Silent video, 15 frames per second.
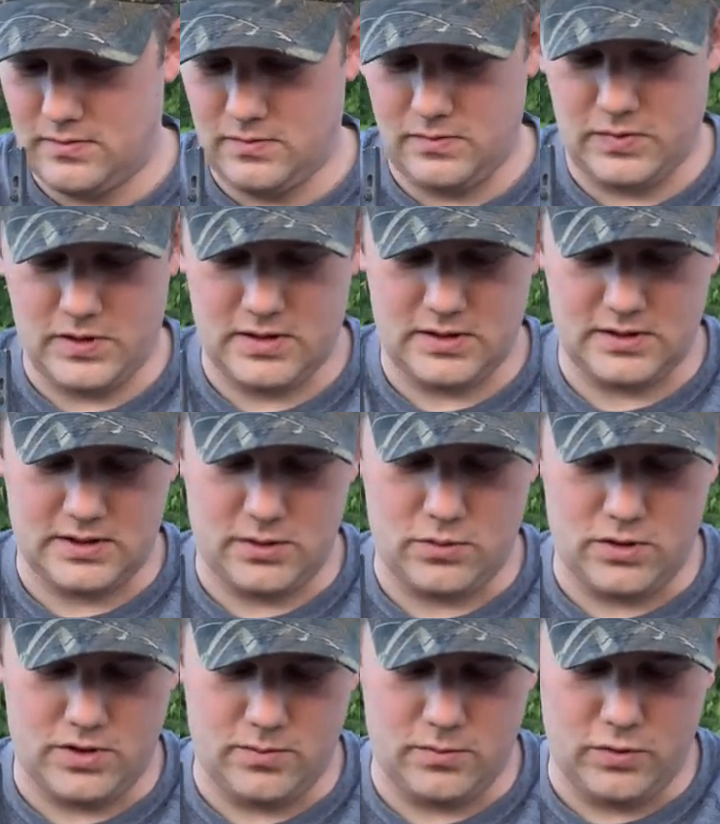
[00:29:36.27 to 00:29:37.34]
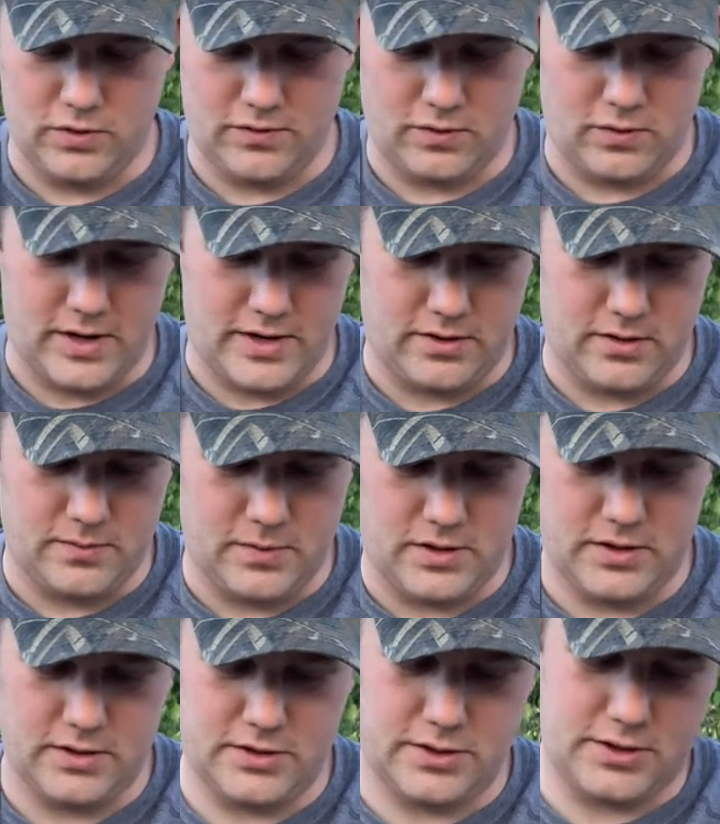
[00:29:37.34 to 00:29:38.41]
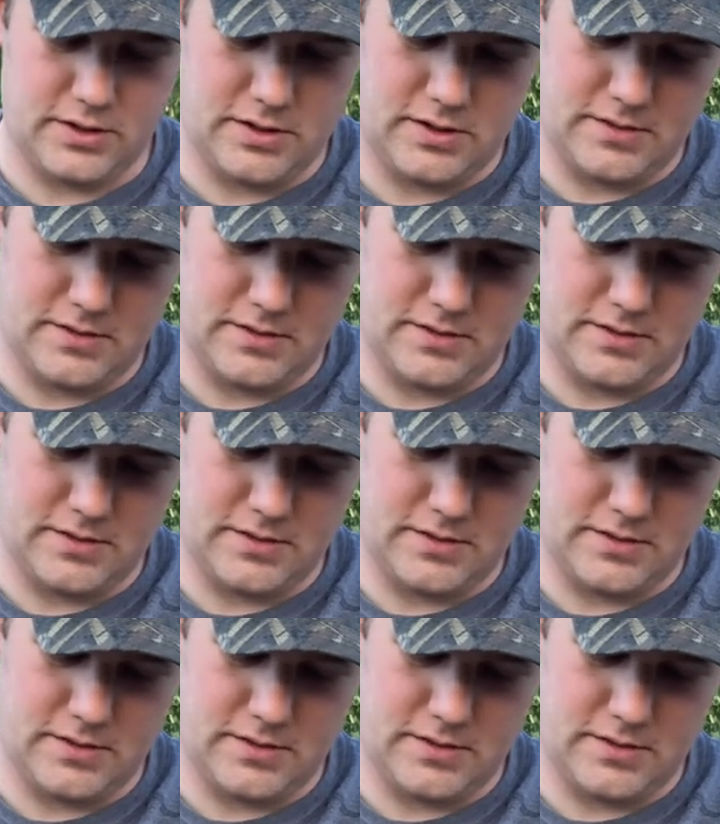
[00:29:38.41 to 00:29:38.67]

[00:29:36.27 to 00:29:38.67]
because they want to move around a bunch